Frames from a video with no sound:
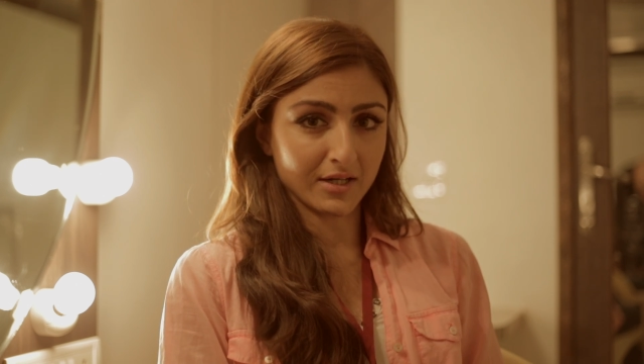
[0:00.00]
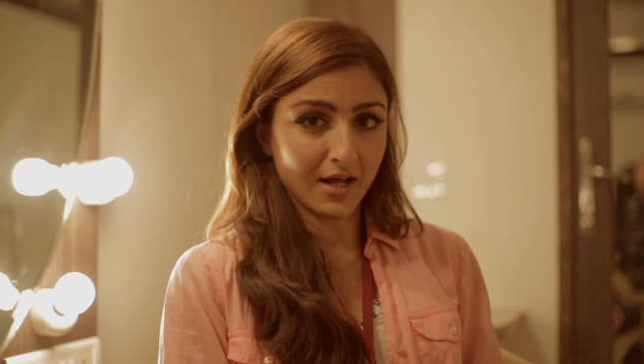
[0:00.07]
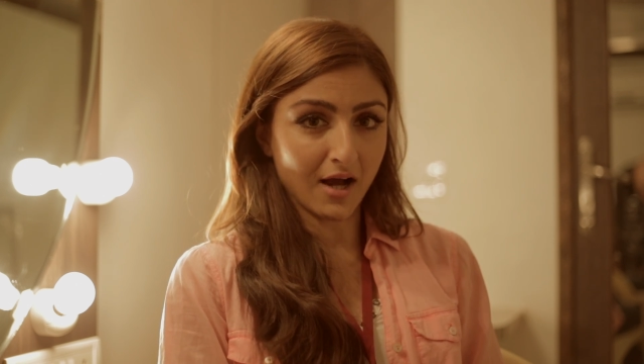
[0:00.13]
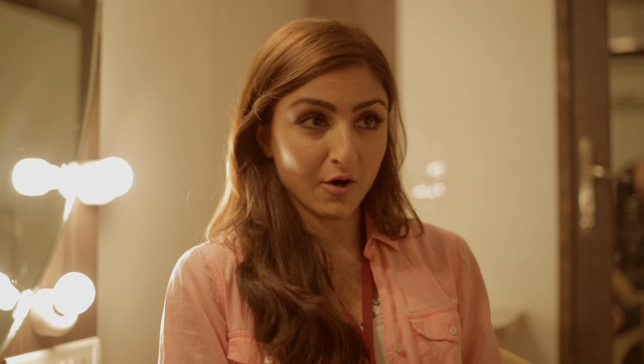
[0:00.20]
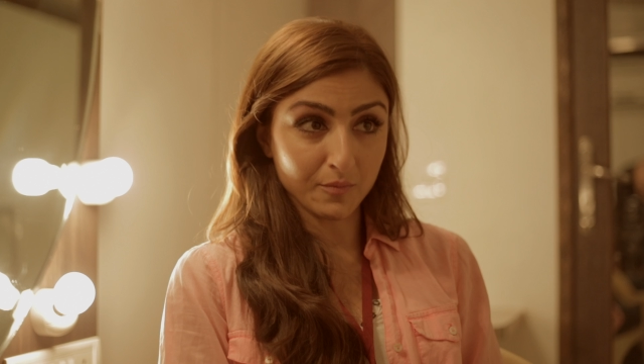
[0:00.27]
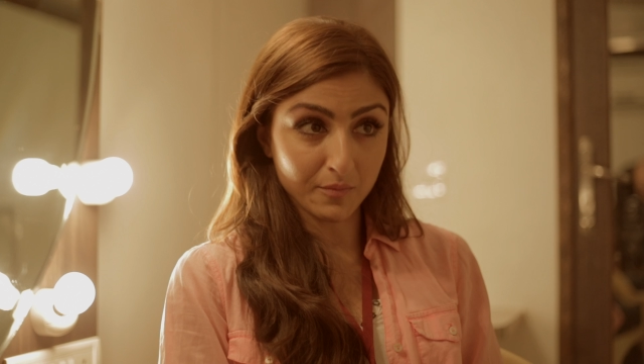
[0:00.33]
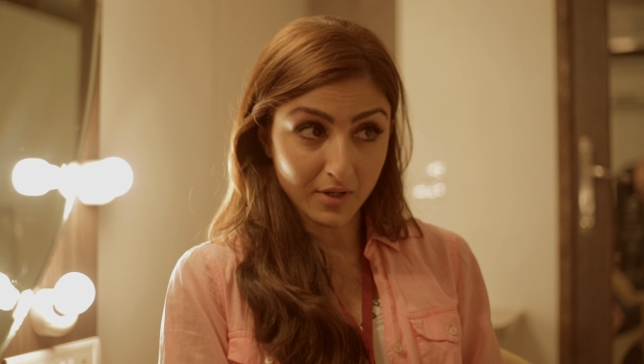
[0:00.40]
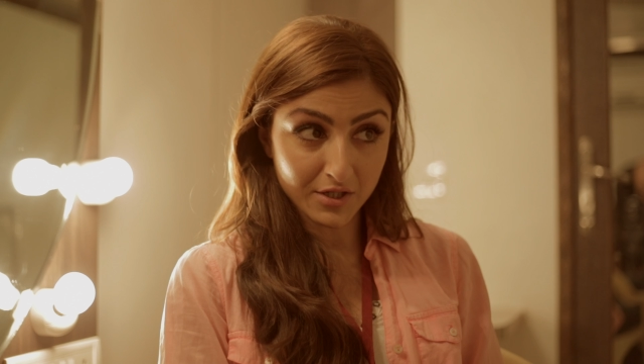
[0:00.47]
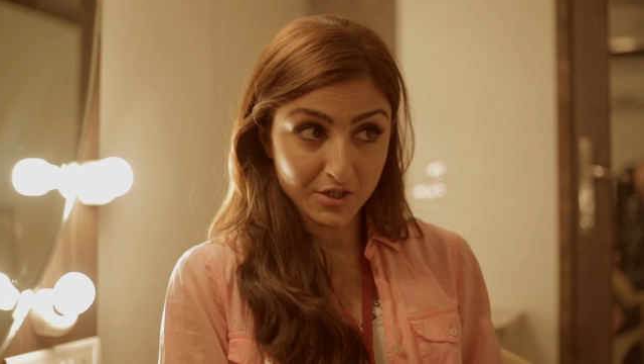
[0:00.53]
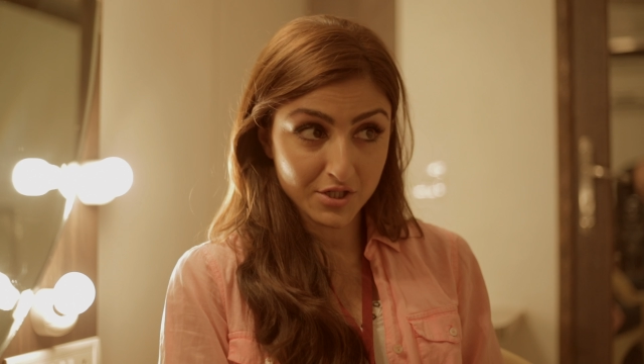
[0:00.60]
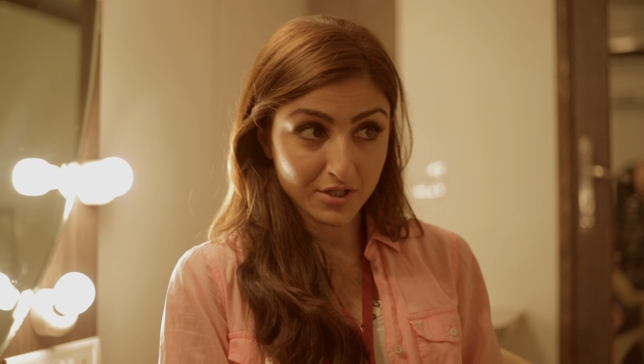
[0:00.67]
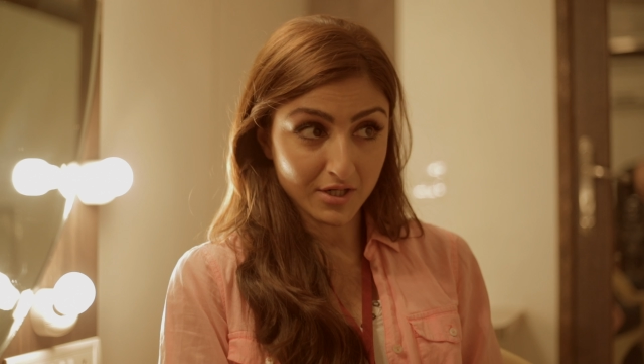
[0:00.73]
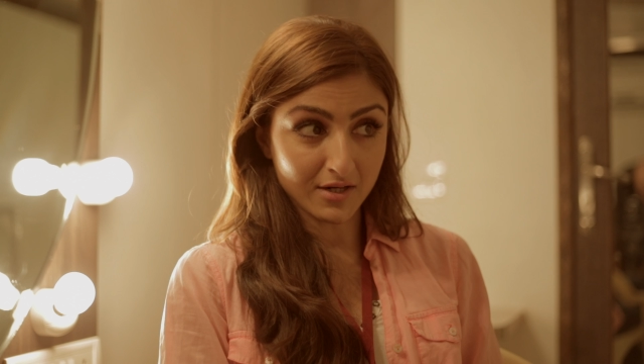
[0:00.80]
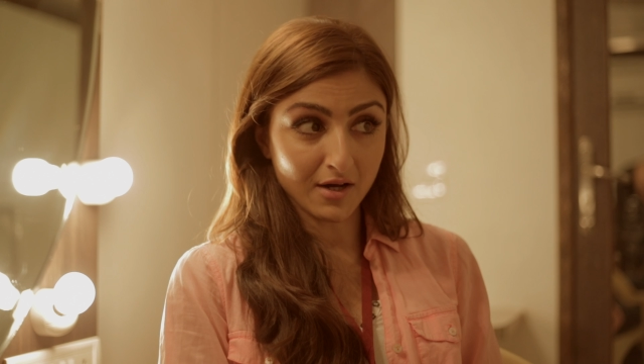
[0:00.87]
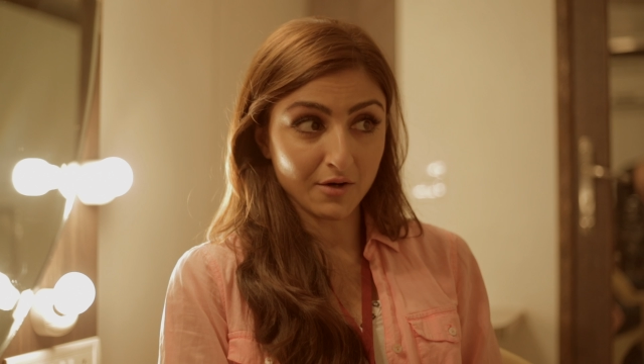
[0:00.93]
and how
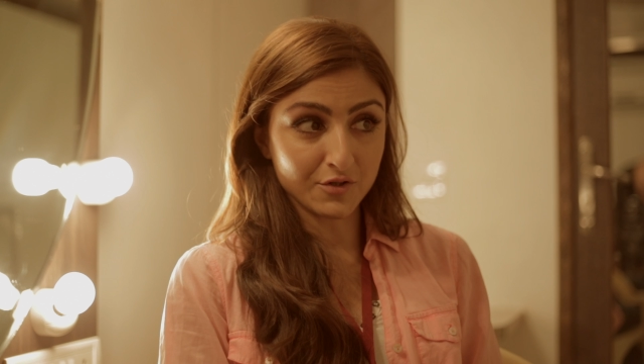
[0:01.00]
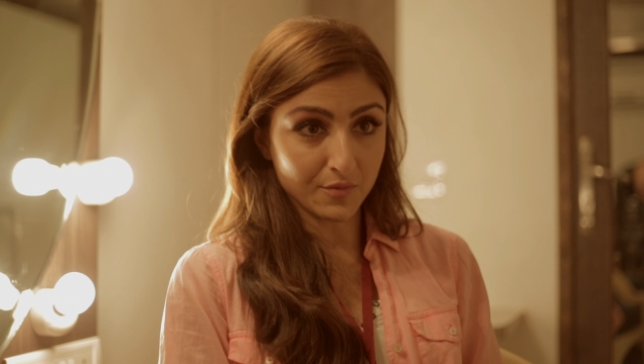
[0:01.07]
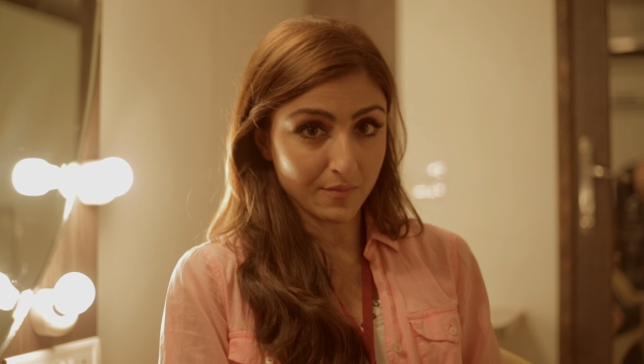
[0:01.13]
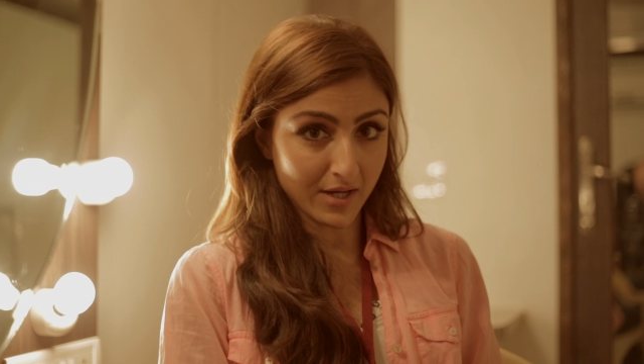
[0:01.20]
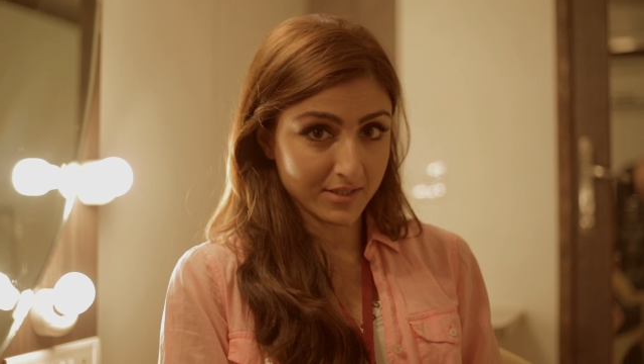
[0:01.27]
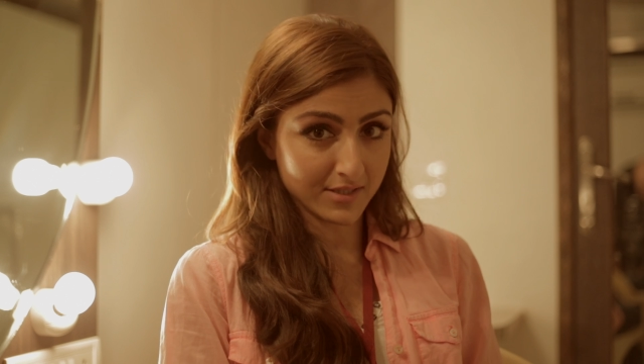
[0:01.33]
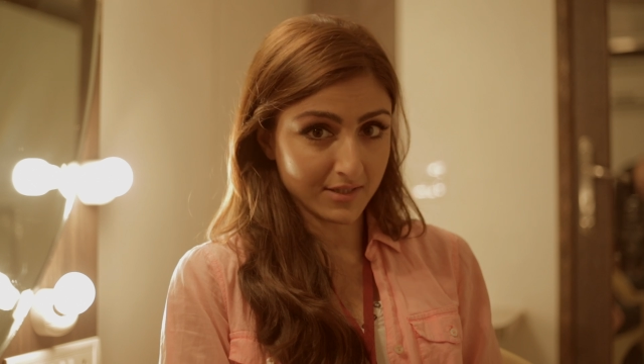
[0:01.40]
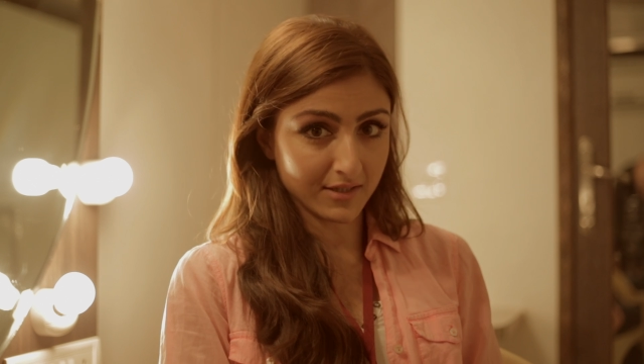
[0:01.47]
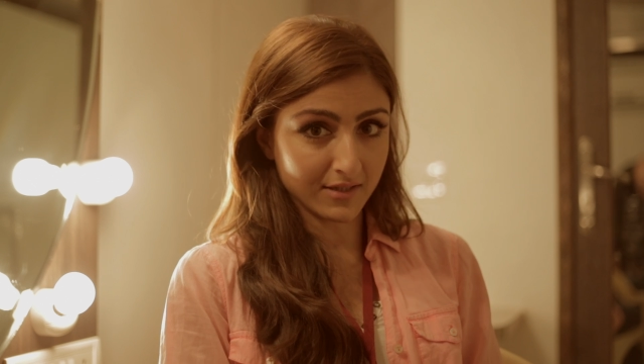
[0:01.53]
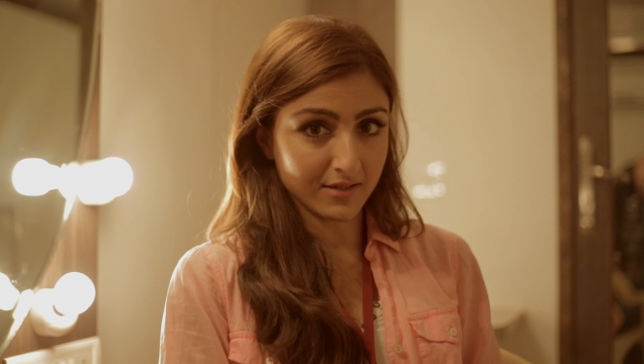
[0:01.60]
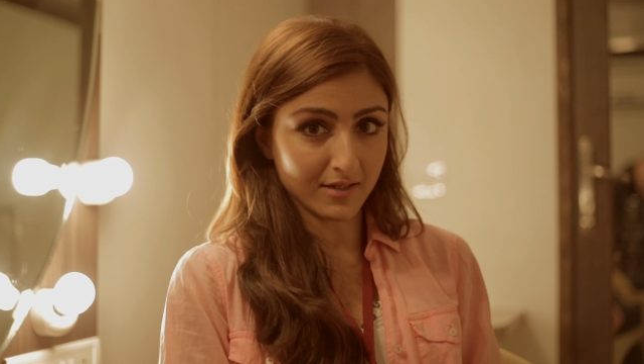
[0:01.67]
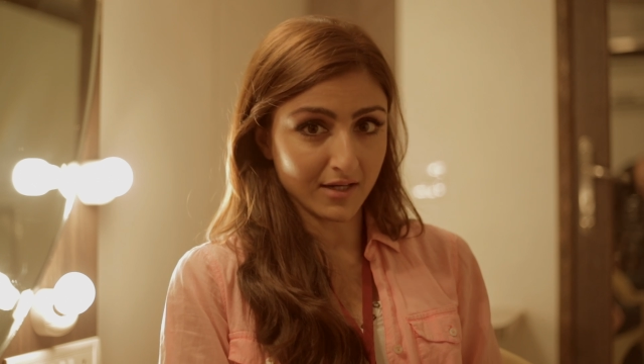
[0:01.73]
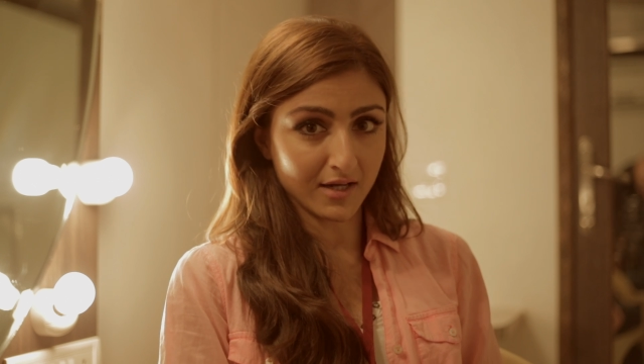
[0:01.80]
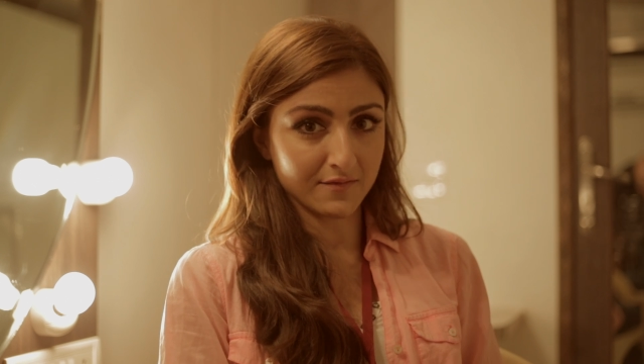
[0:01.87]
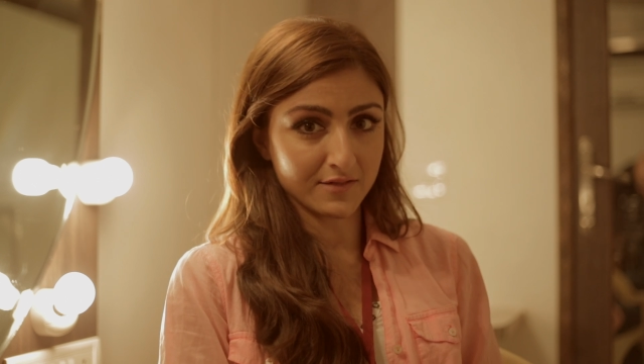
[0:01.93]
much and how dramatically
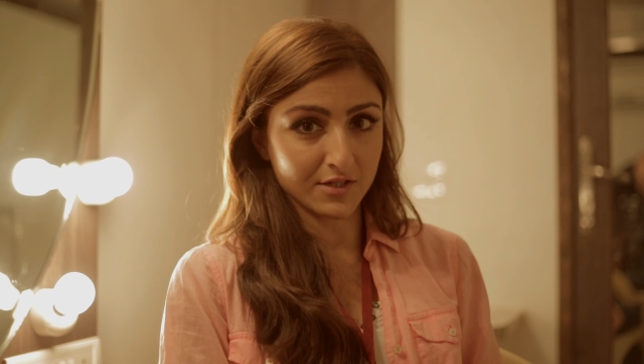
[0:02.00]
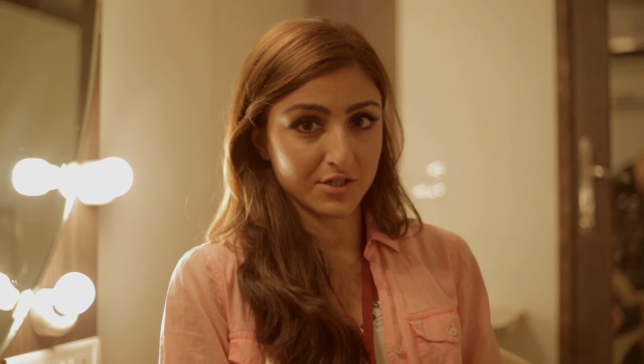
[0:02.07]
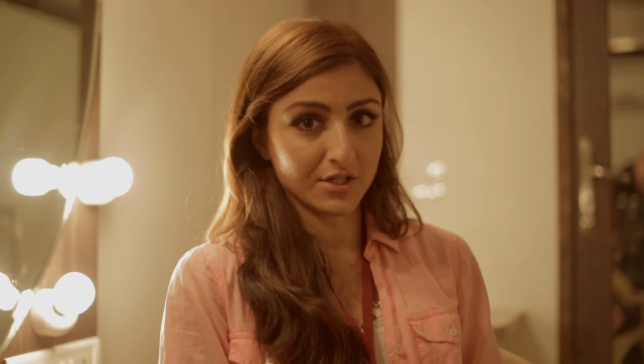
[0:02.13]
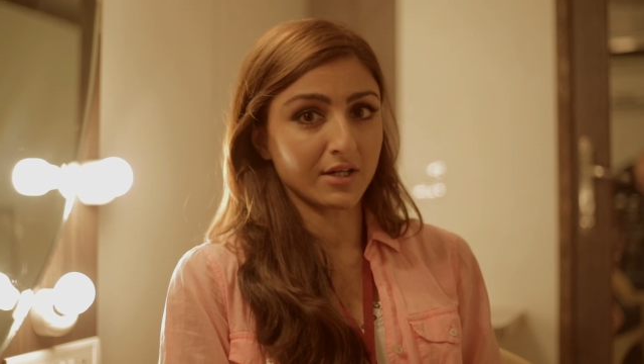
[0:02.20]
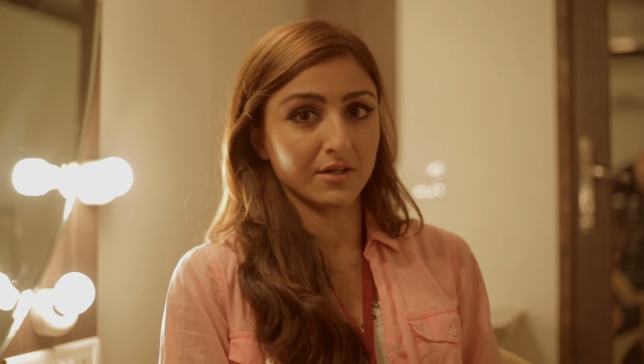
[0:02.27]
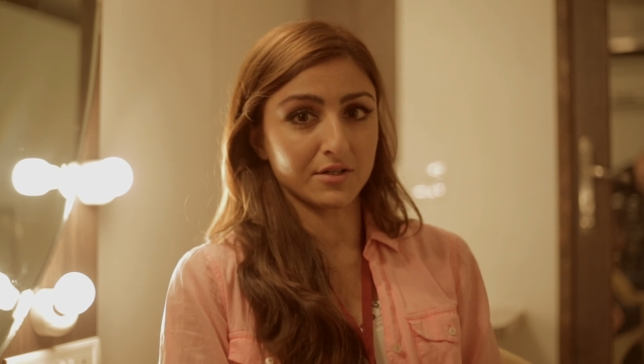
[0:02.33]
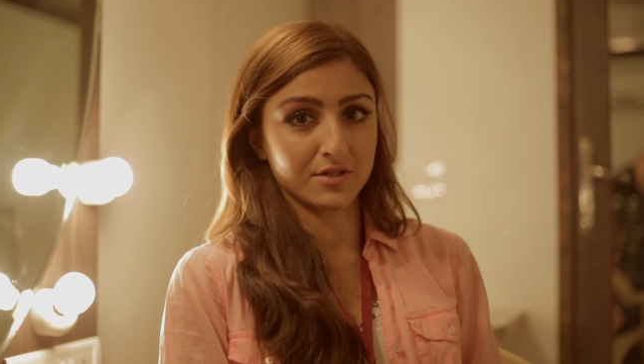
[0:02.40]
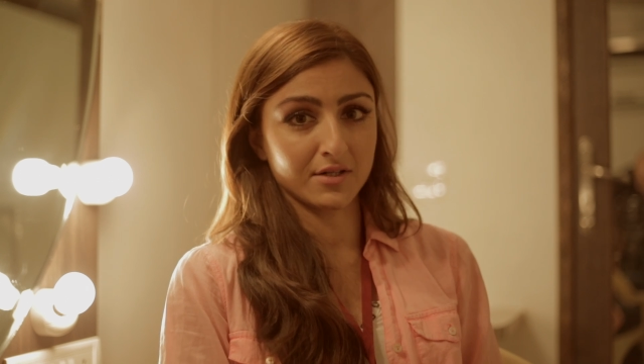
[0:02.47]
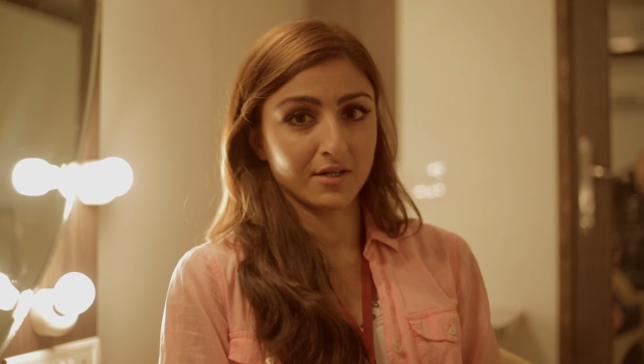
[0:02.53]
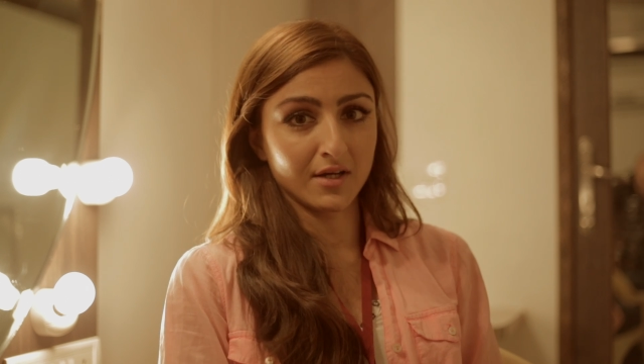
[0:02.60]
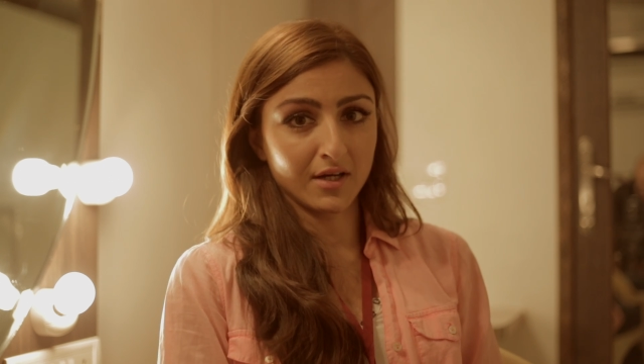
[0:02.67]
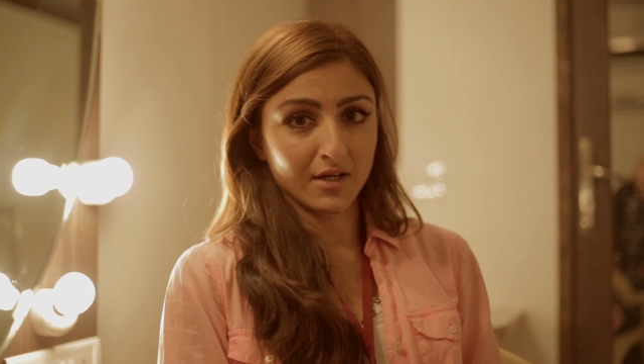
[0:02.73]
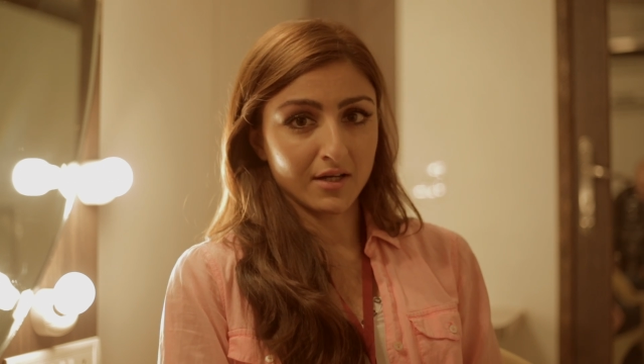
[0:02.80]
their lives had changed,